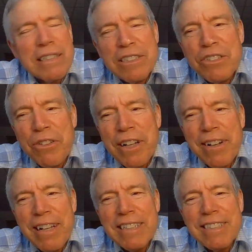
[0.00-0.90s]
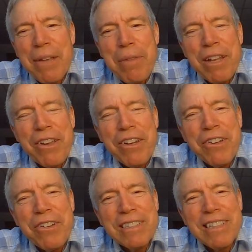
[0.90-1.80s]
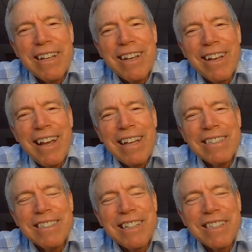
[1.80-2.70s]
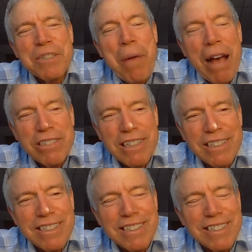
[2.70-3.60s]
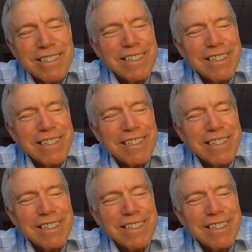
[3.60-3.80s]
And so there is something you can do as spouses